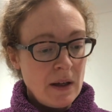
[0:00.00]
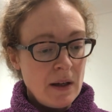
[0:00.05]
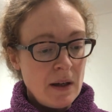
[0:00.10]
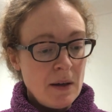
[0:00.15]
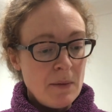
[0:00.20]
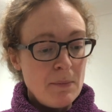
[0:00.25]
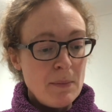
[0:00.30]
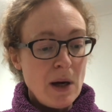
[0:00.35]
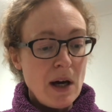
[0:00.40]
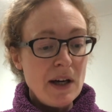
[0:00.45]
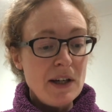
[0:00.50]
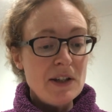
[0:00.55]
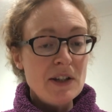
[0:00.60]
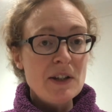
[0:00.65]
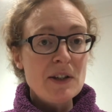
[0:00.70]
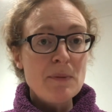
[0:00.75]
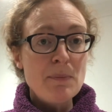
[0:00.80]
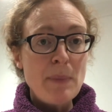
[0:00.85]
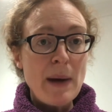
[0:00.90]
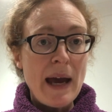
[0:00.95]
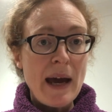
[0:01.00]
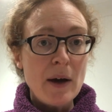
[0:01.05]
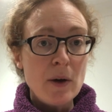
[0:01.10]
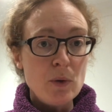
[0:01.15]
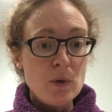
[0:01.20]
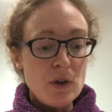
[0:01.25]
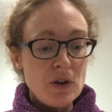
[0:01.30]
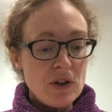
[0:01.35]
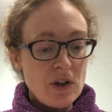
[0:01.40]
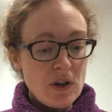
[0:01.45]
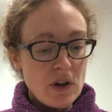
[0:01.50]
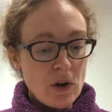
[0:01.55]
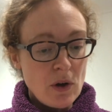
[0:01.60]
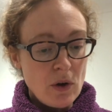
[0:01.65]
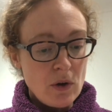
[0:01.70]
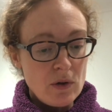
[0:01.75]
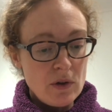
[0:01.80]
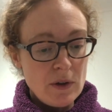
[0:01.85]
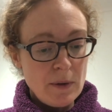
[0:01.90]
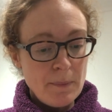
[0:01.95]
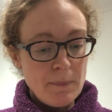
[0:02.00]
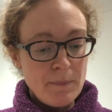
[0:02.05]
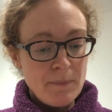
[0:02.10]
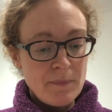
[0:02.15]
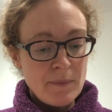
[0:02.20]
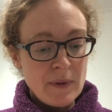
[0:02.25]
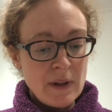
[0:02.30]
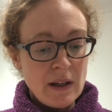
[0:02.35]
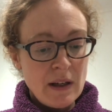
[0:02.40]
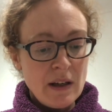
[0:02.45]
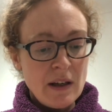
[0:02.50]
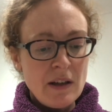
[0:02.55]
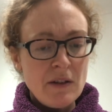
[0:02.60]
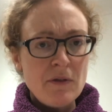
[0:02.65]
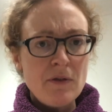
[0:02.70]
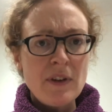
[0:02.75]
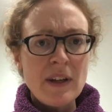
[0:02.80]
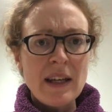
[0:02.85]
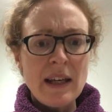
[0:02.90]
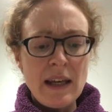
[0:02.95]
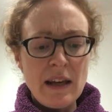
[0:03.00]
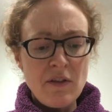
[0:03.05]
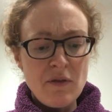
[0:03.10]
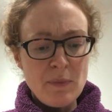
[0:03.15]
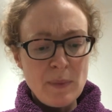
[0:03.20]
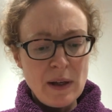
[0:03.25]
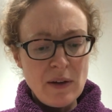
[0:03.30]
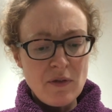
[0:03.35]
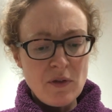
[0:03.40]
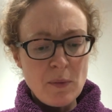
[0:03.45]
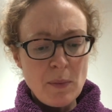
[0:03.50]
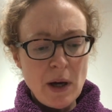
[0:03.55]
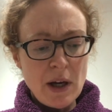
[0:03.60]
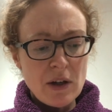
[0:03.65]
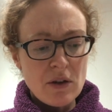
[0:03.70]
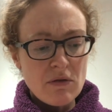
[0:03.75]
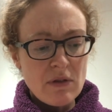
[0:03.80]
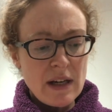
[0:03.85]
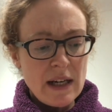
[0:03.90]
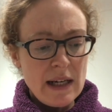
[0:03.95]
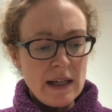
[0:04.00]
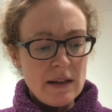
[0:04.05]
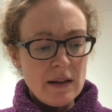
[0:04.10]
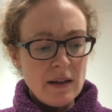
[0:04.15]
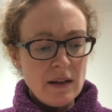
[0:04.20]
Midas bowed to the god. "Forgive me for my greed.